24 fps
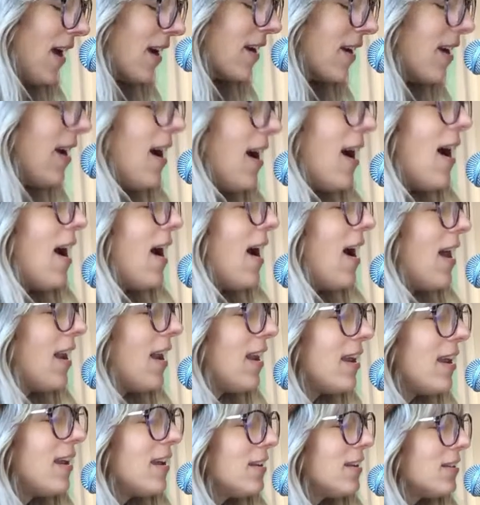God
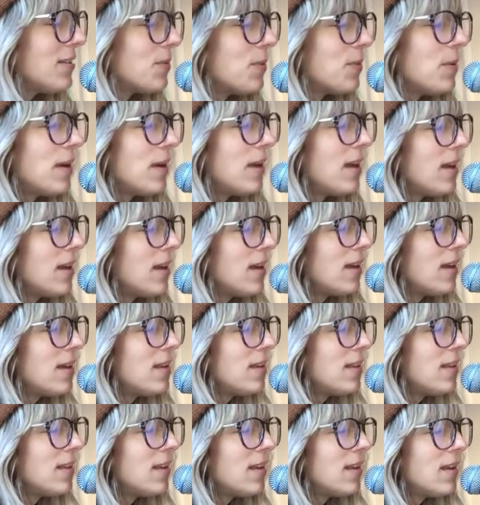is
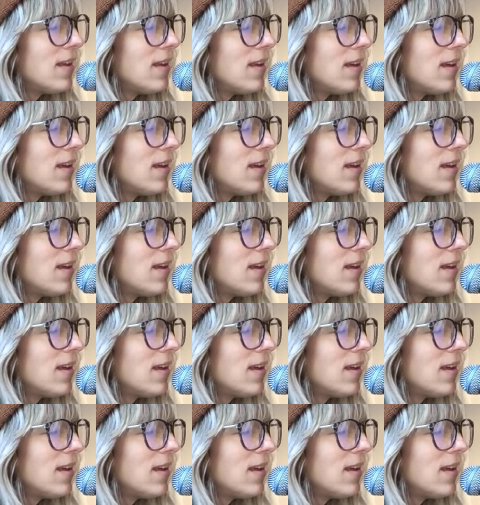with us.